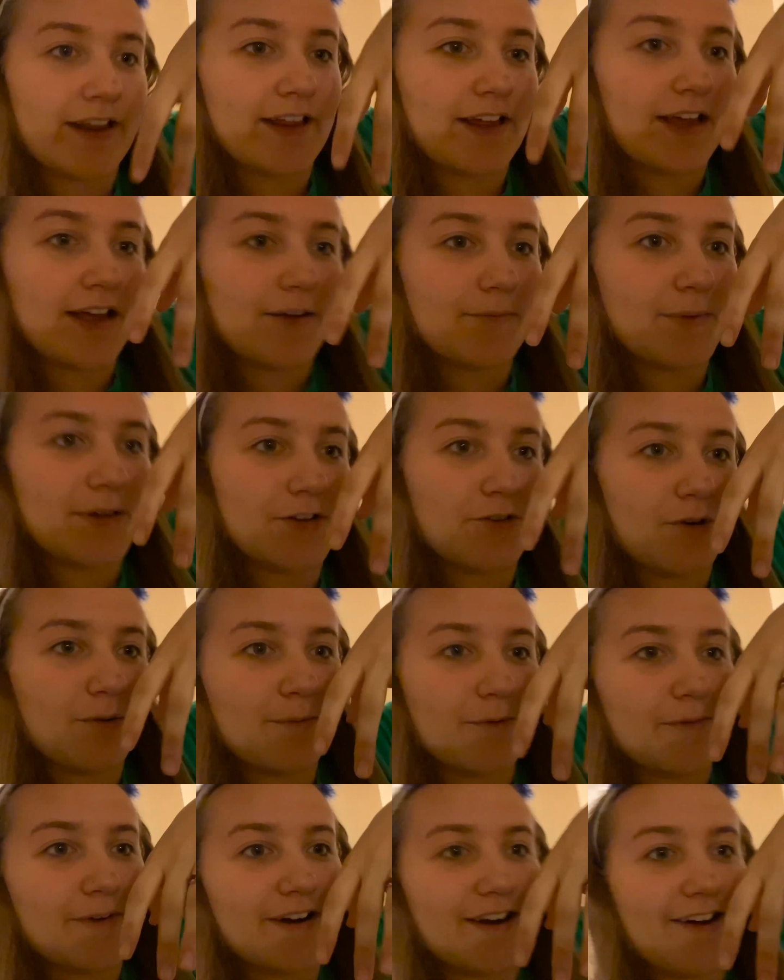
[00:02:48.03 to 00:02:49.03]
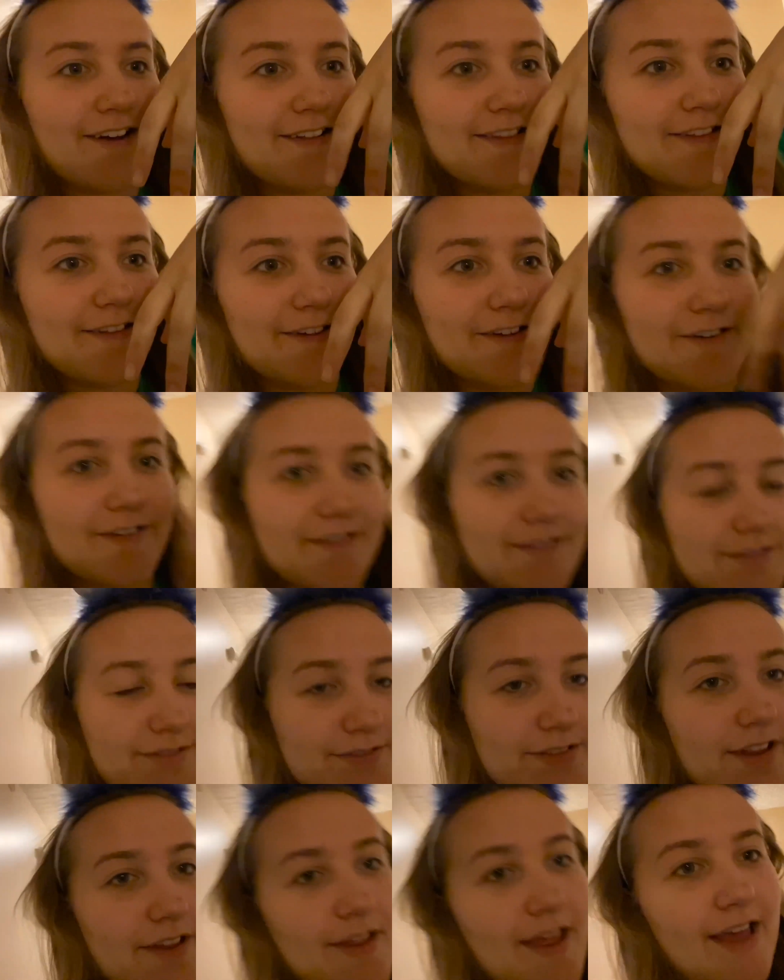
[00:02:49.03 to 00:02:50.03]
then I have my normal ring on, so
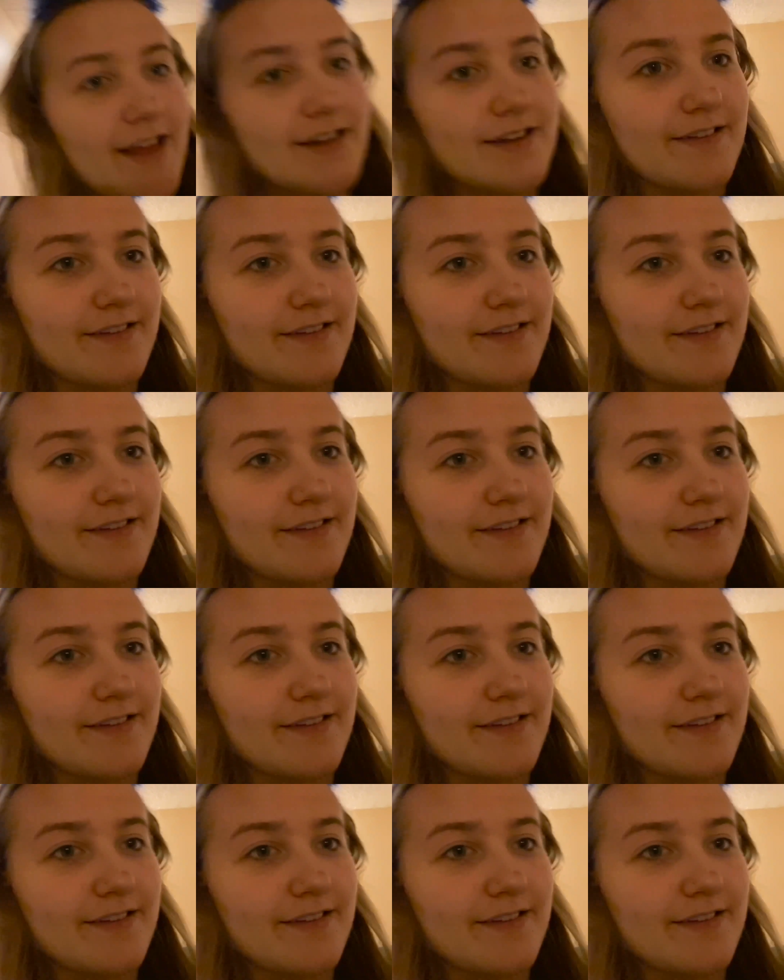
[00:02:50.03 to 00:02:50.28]
this hand